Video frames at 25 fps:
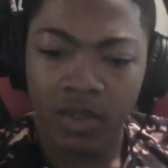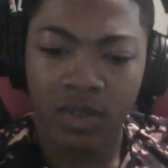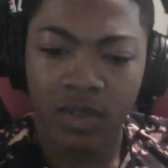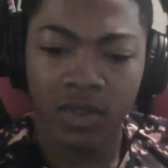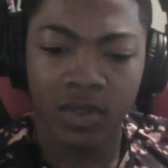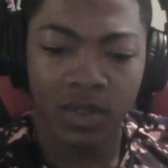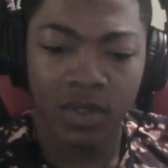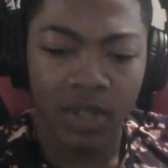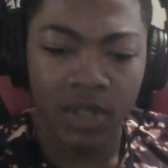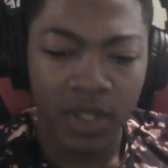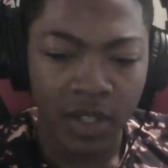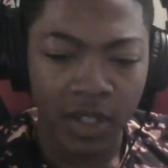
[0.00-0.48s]

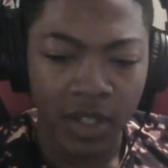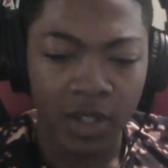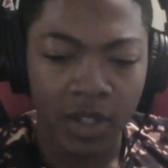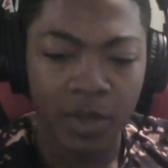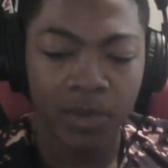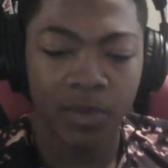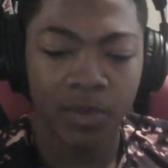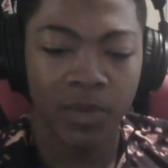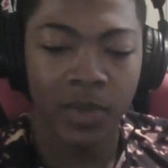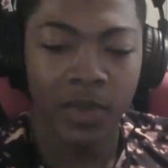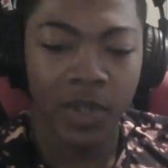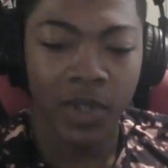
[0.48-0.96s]

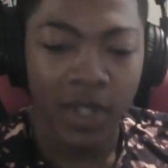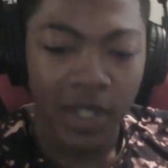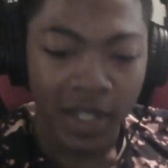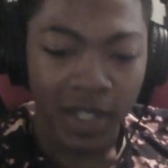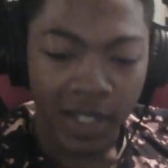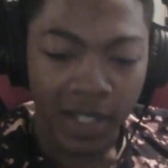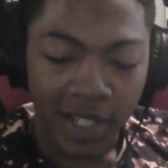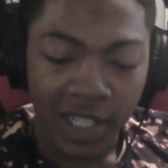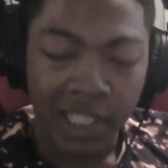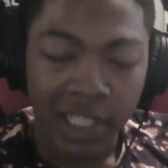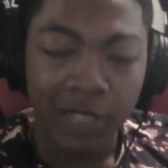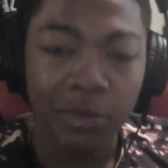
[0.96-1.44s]
Damn,
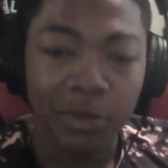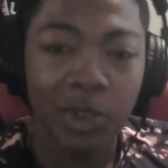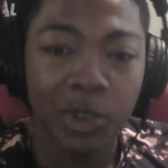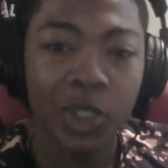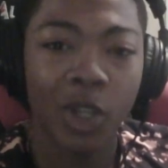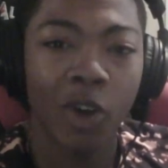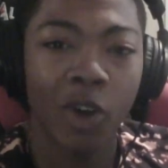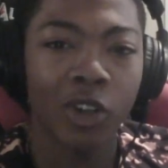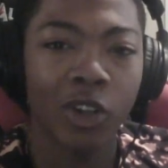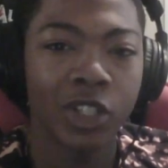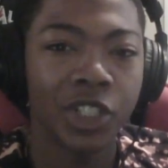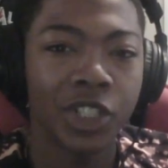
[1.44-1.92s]
niggas be
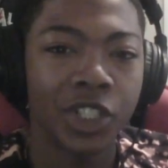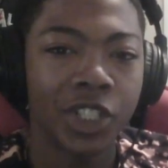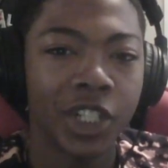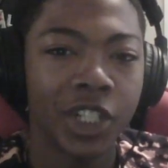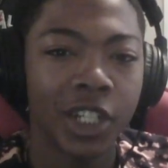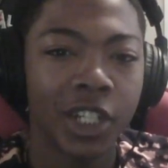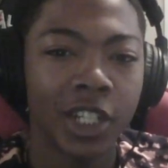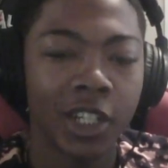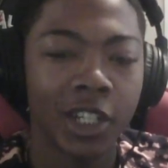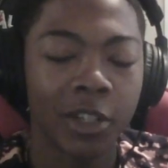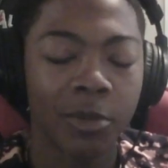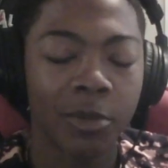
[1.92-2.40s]
talking
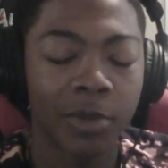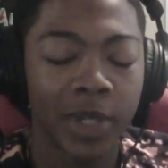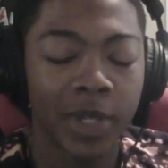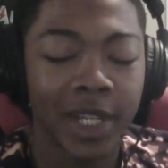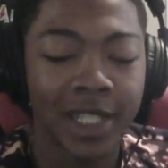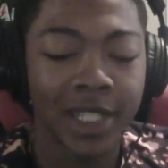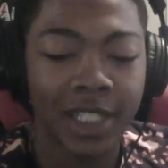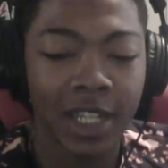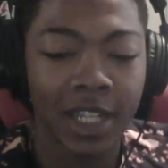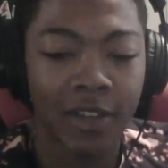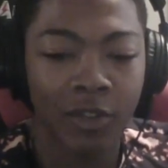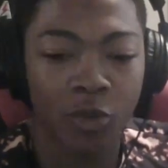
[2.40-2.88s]
shit, but
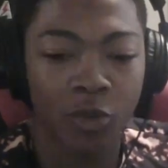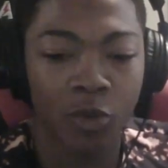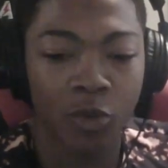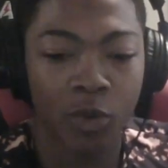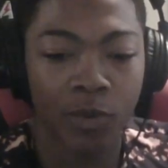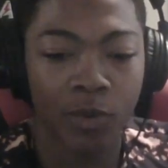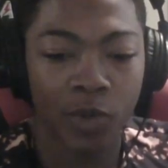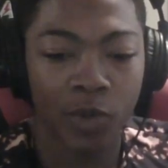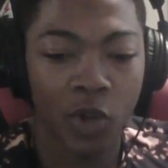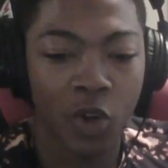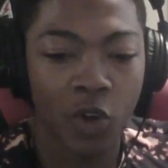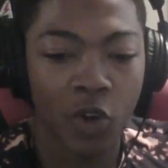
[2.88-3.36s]
that's after I'm
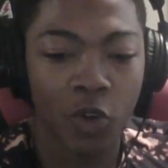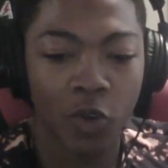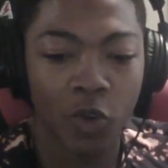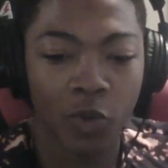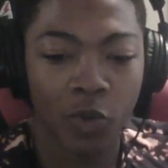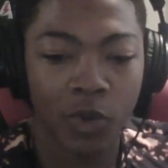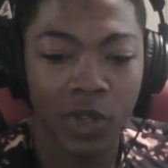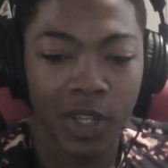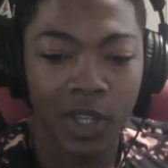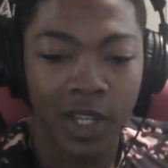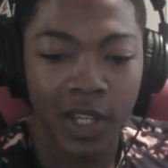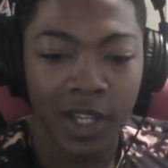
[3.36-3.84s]
gone,
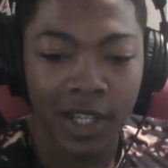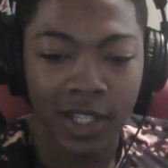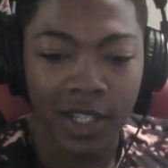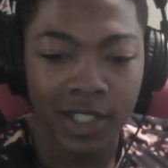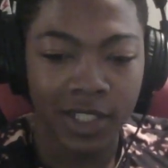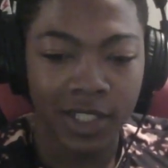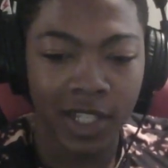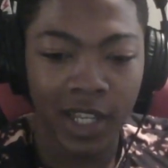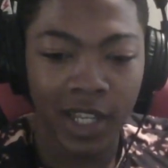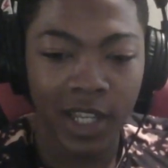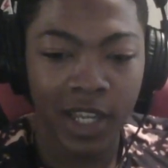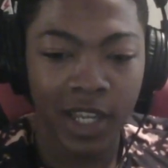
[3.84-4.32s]
cause
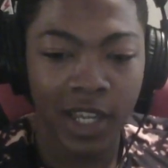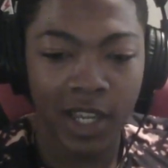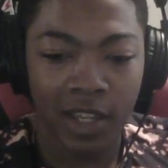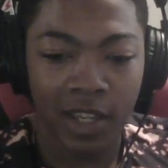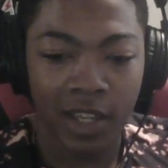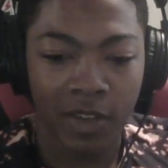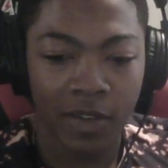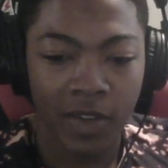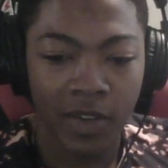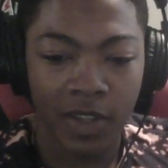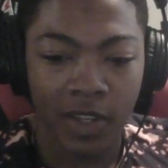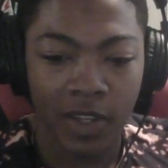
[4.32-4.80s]
they came
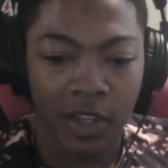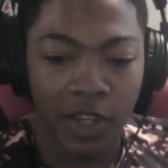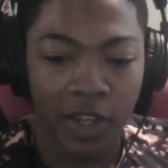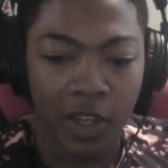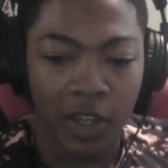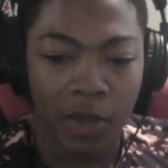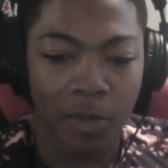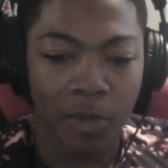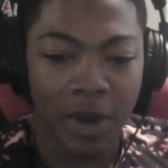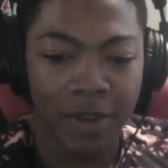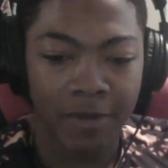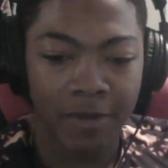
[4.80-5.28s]

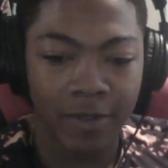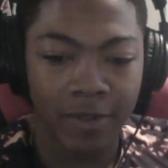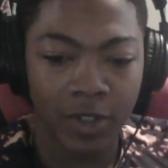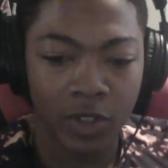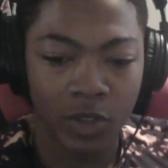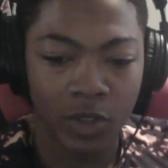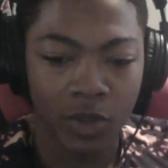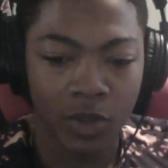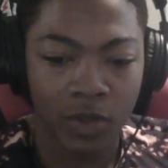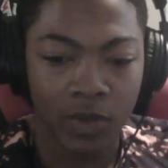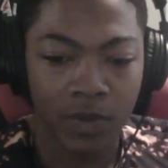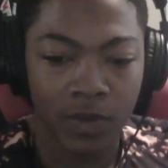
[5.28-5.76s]
in my
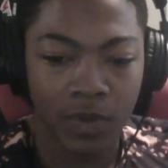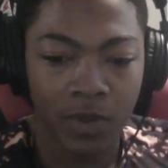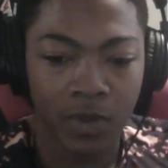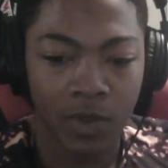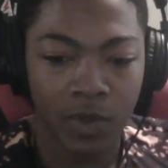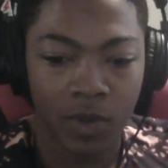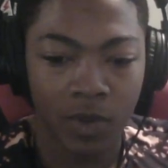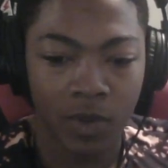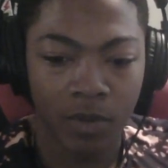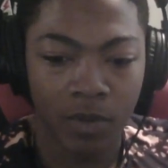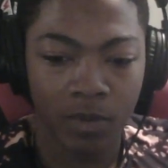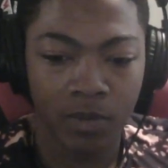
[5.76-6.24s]
physical form.